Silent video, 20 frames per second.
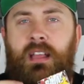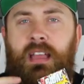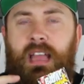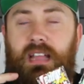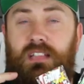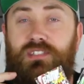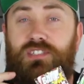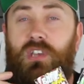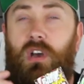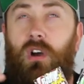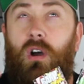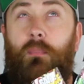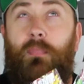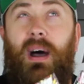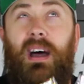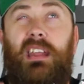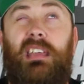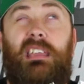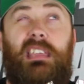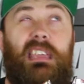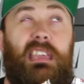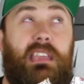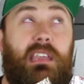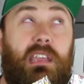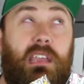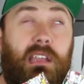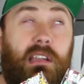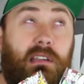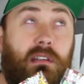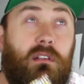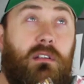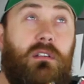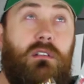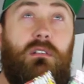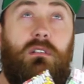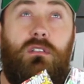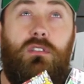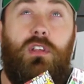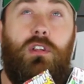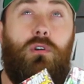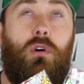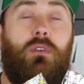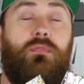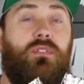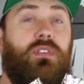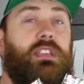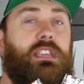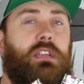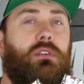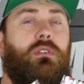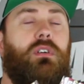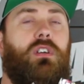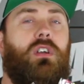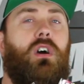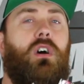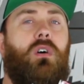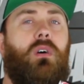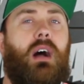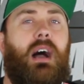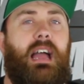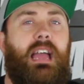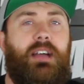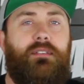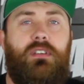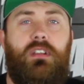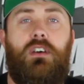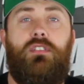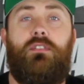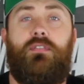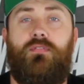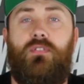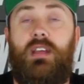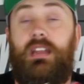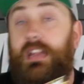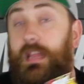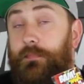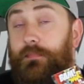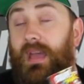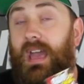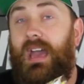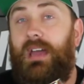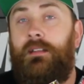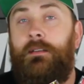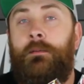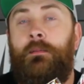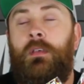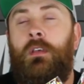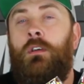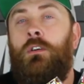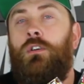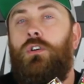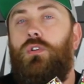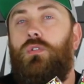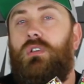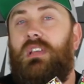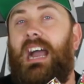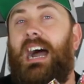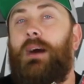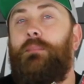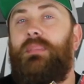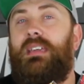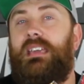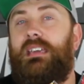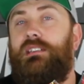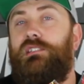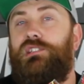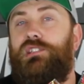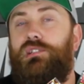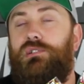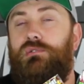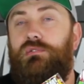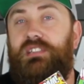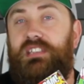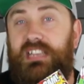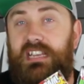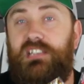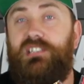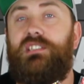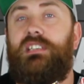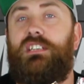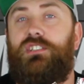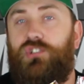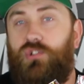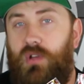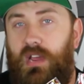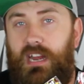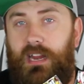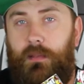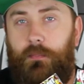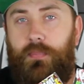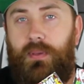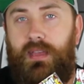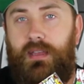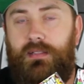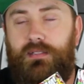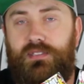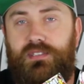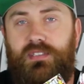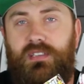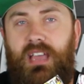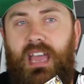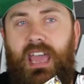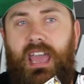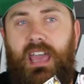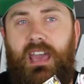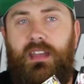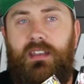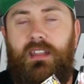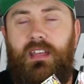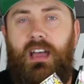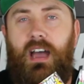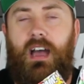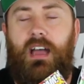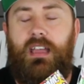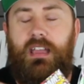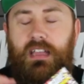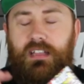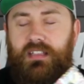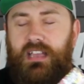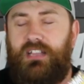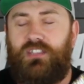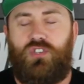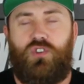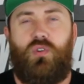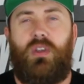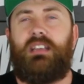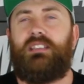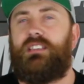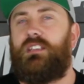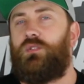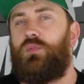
And so about a year, a little over a year ago, I have another friend named Matt who got me into Disney trading pins. And uh, it, it's crazy.